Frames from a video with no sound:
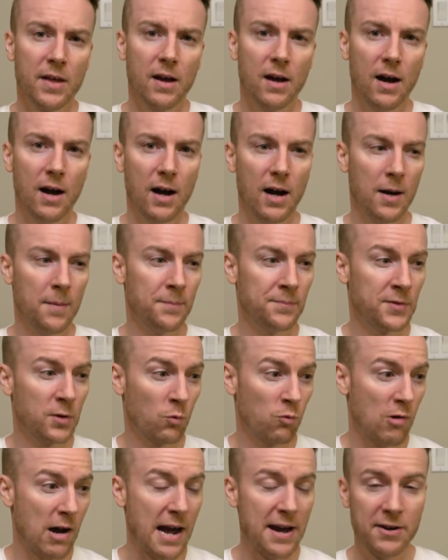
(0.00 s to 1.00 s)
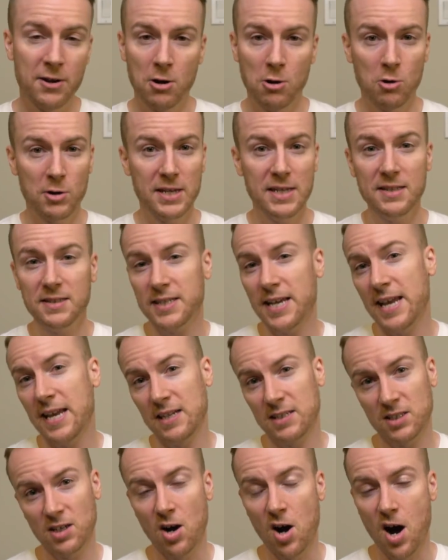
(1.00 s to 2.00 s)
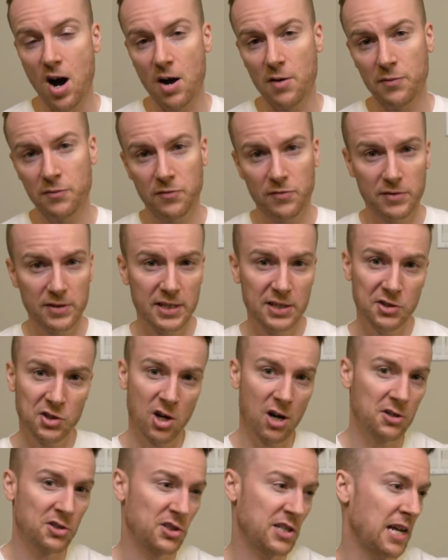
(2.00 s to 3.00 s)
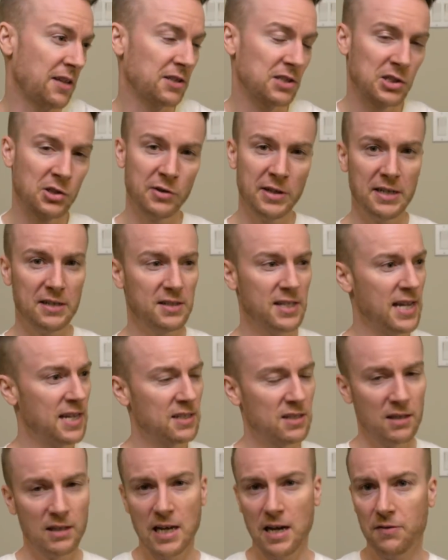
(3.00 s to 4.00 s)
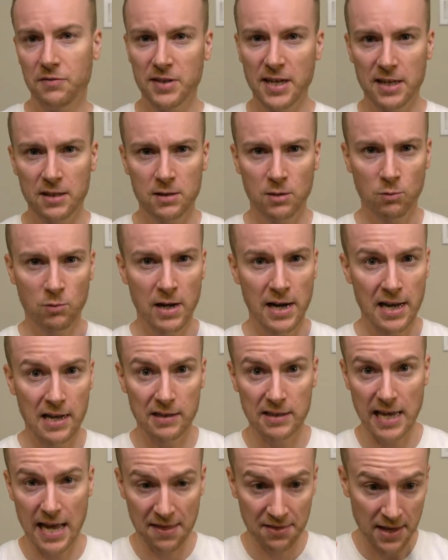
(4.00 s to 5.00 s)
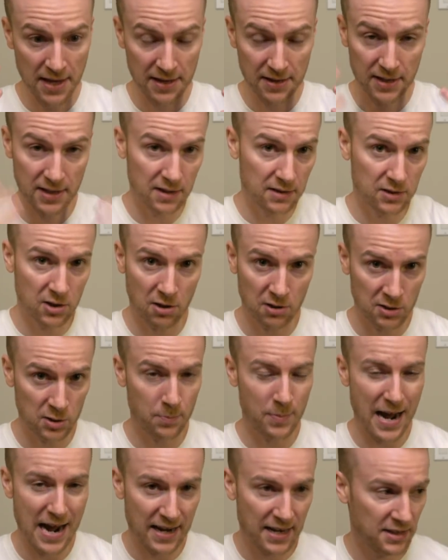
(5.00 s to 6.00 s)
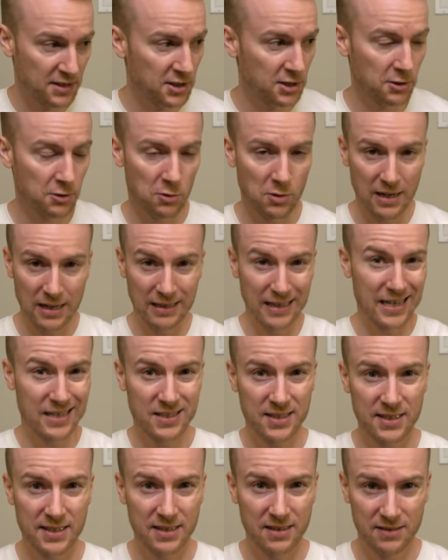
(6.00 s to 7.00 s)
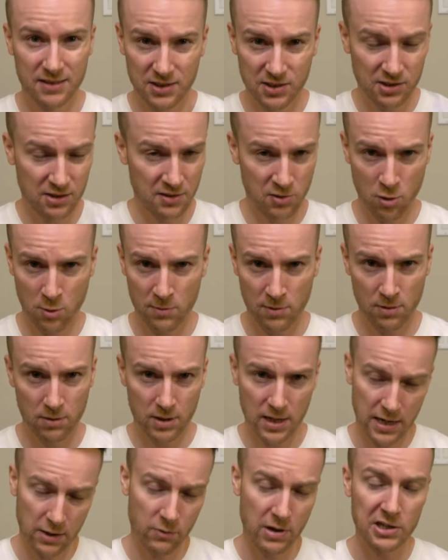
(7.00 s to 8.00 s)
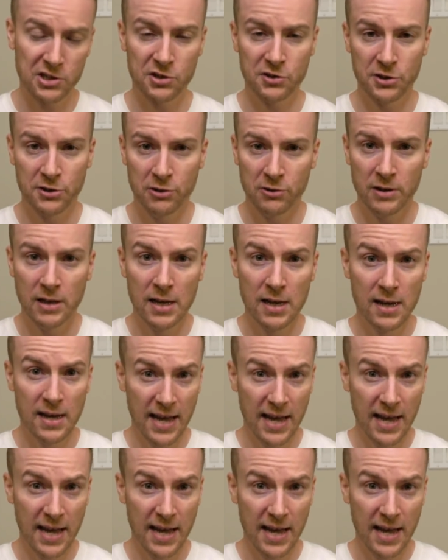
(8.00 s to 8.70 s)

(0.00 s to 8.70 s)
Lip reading: The Rhino, he takes off he charges down the street, takes a left, takes a right, and then he turns back into Alexei, just the normal kind of Russian dude,